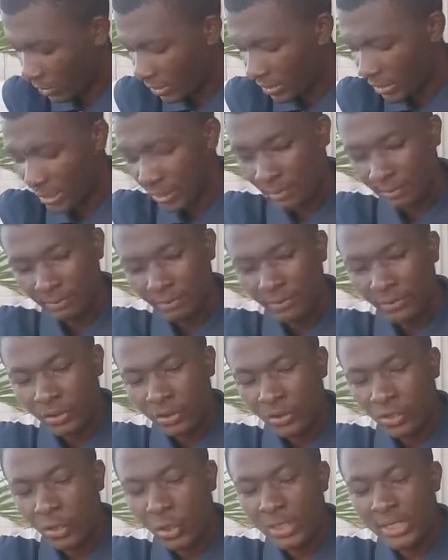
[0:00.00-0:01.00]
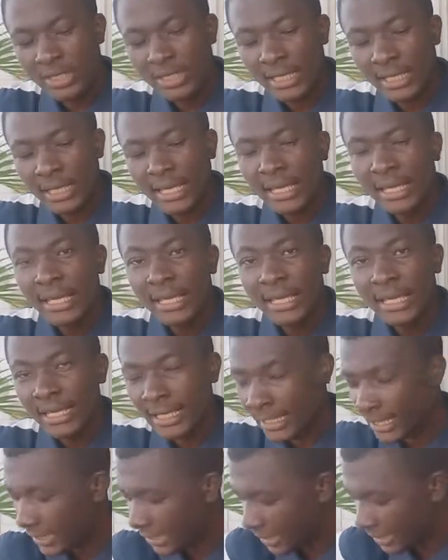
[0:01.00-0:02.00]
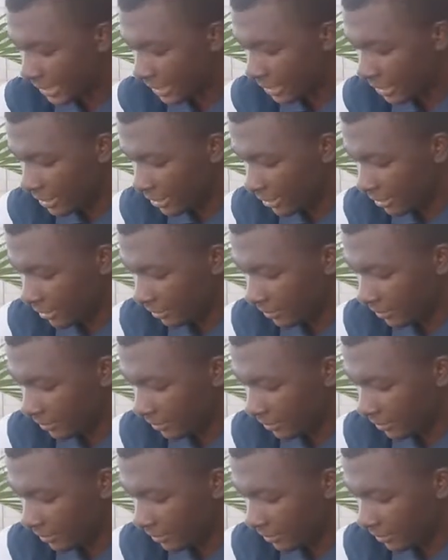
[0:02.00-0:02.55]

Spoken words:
You see, just hitting